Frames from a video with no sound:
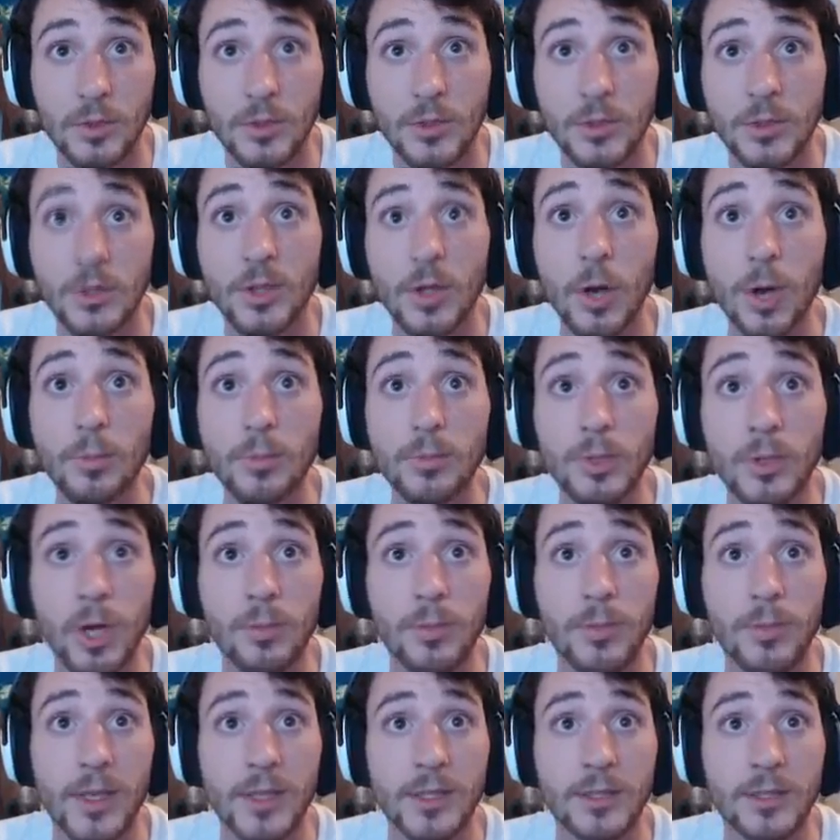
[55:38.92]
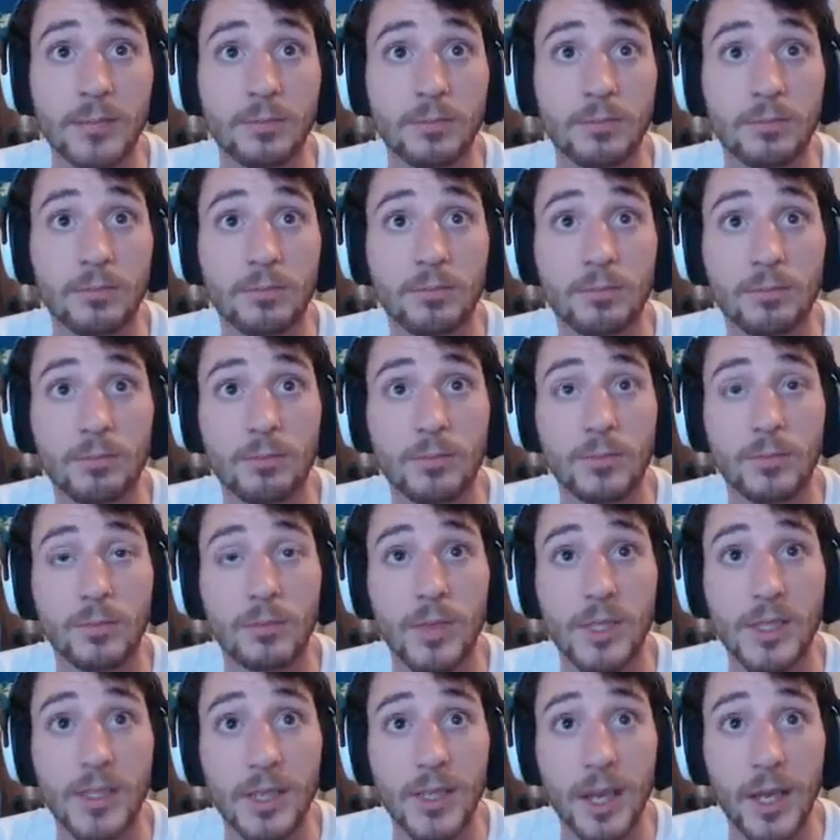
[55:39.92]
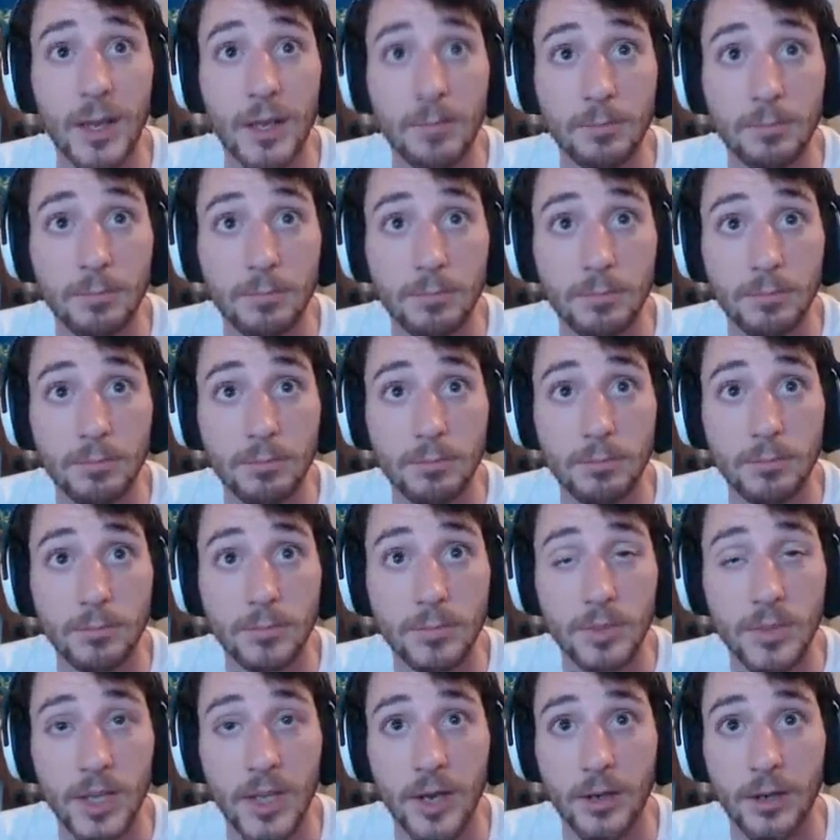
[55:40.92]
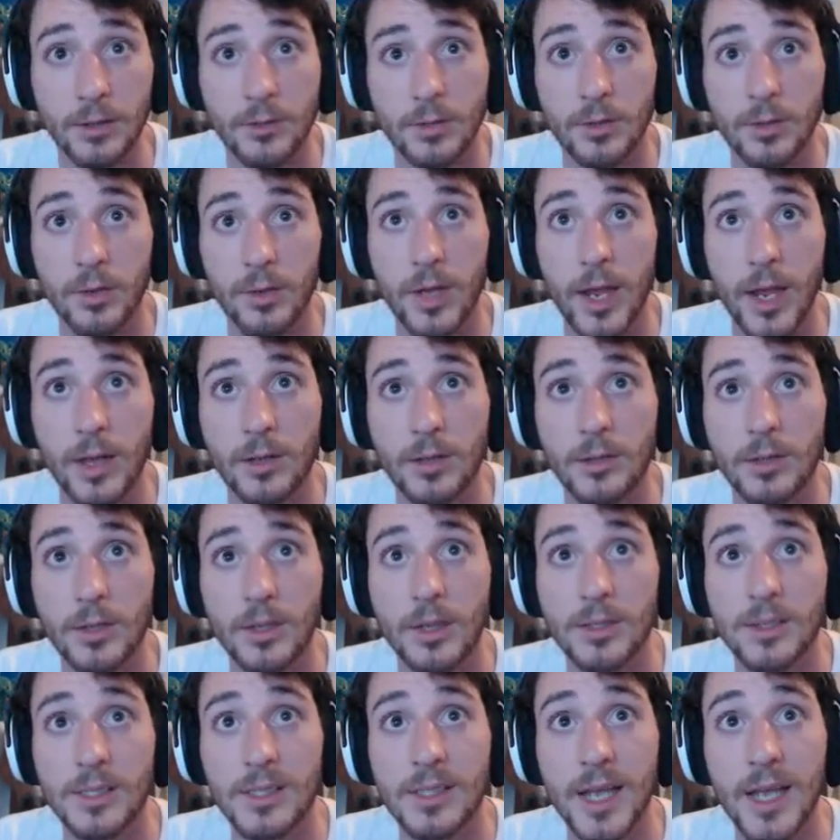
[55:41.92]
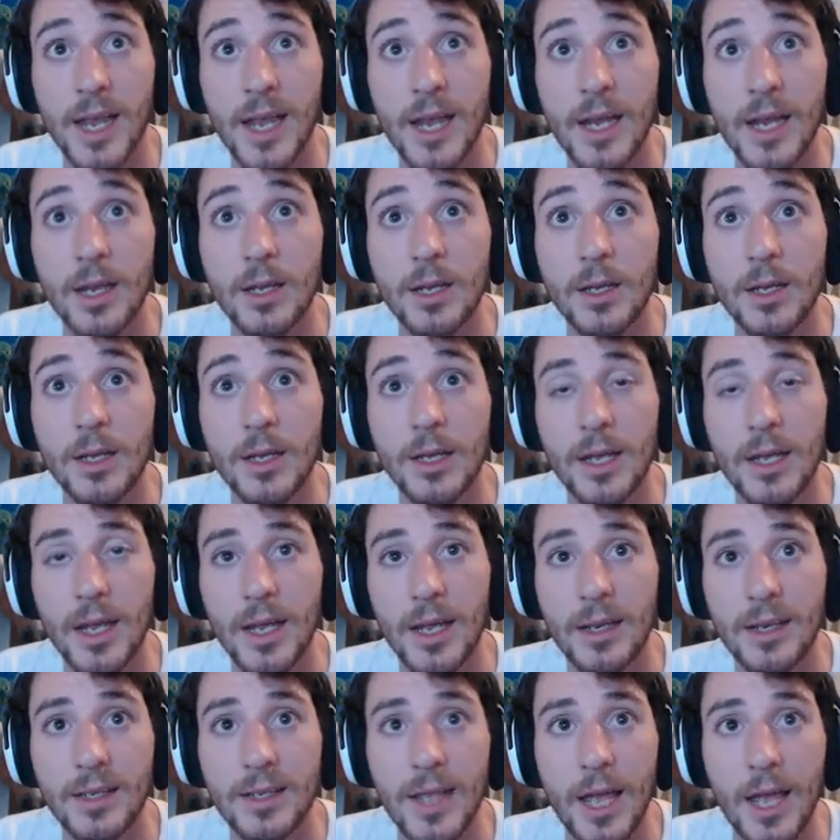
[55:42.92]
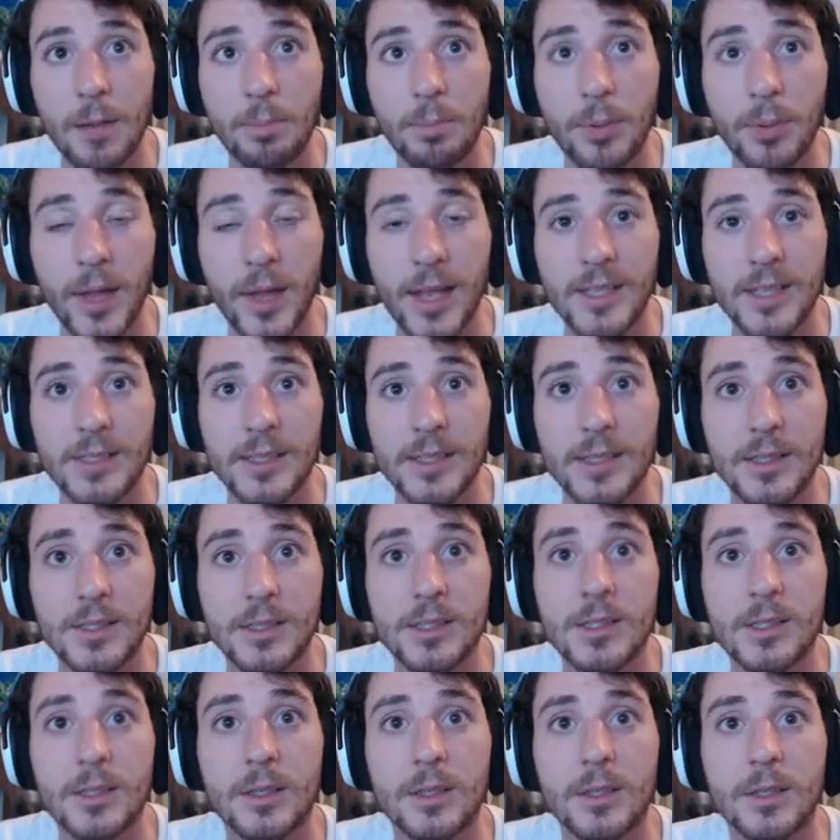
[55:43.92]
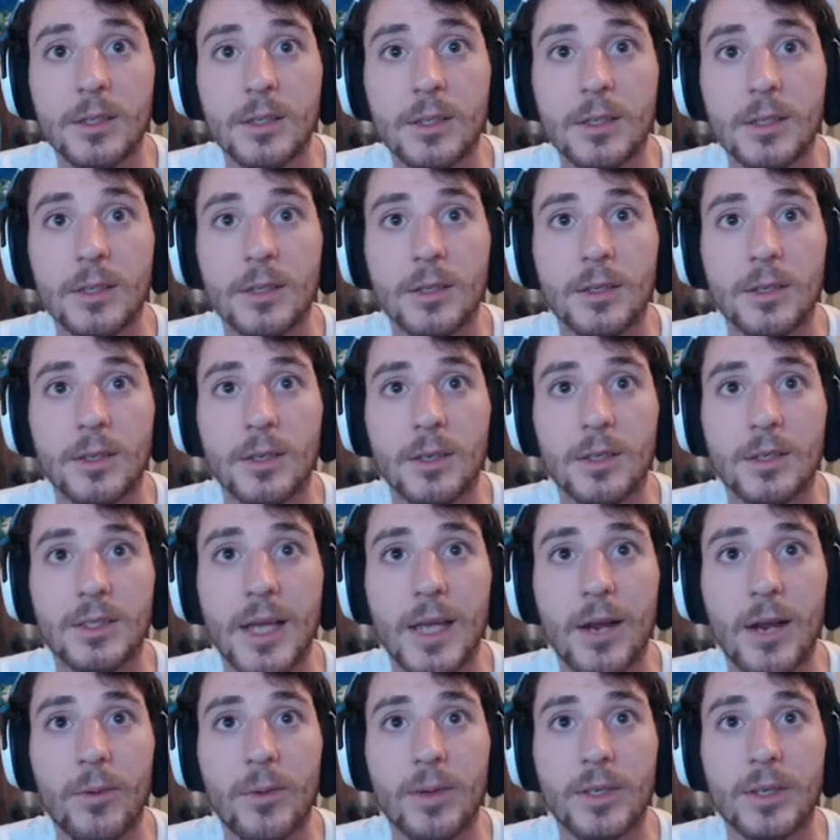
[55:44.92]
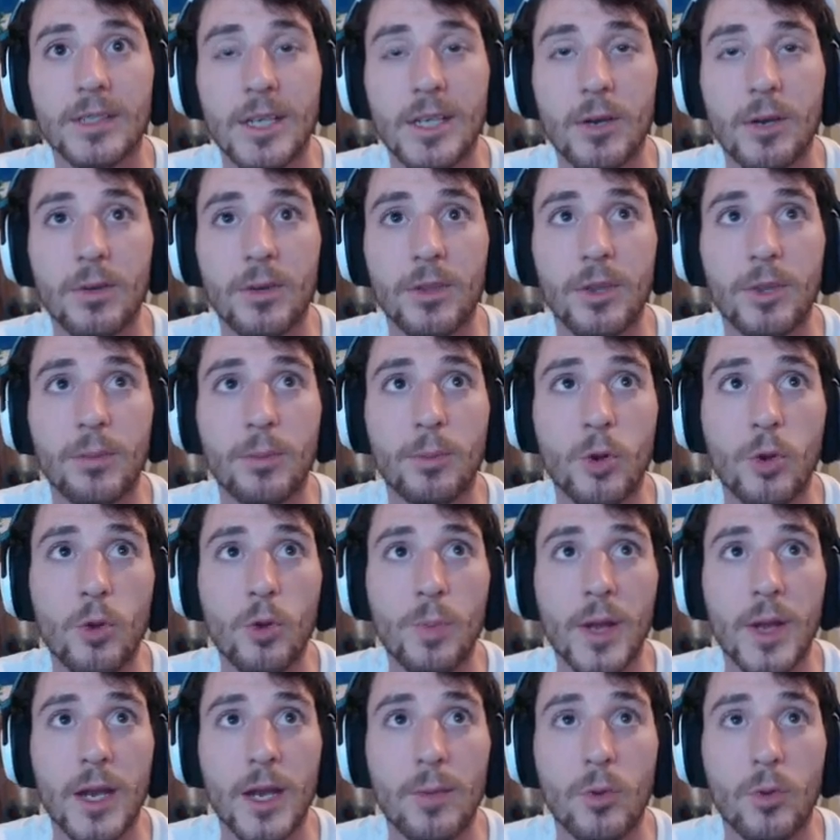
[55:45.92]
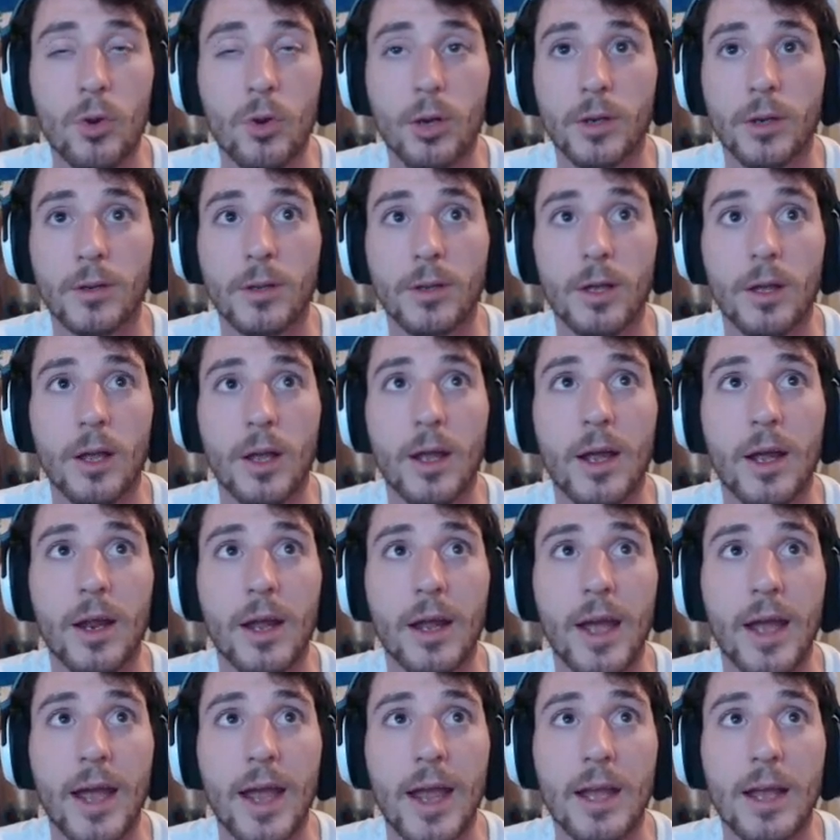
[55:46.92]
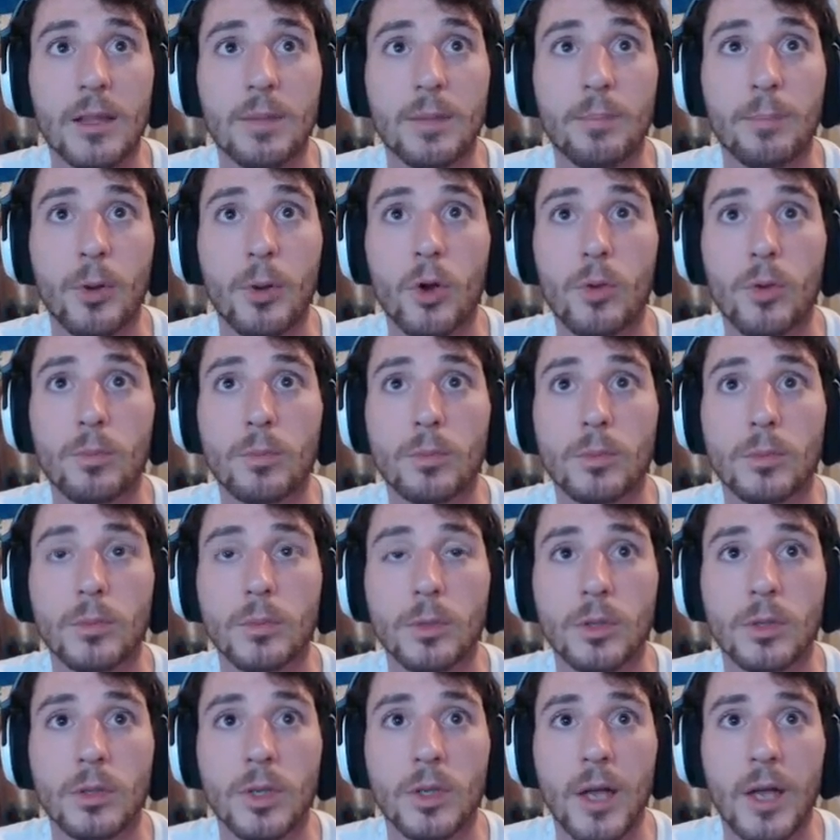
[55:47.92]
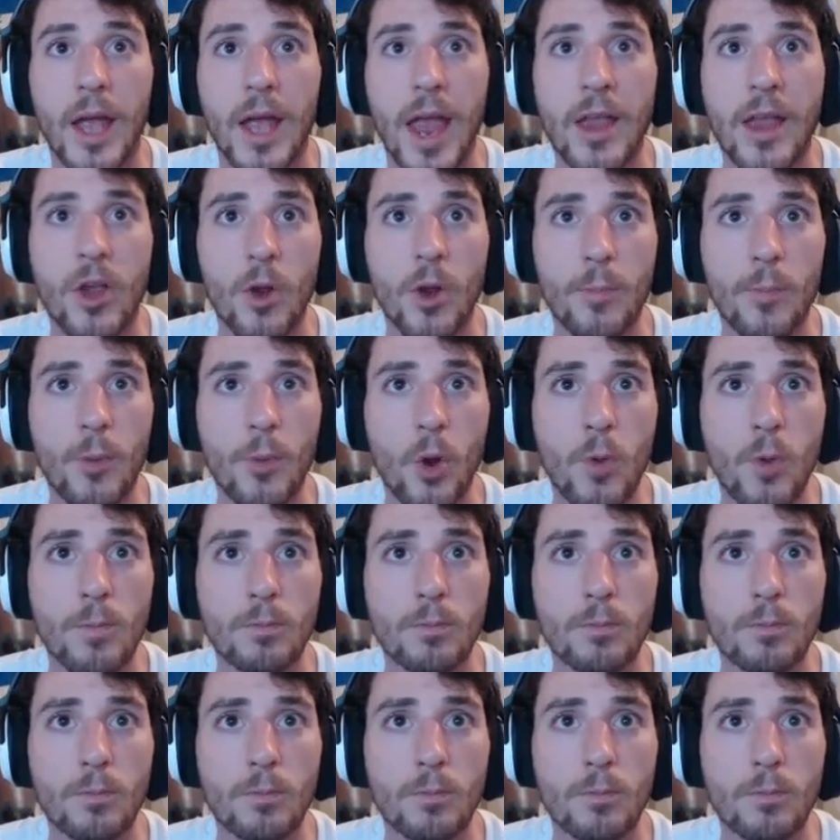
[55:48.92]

Nope, nope, missed. Missed again. There. Okay. Now stay in dead places. Because I don't want to deal with your poop anymore. And I hate the poop. Hate your poop.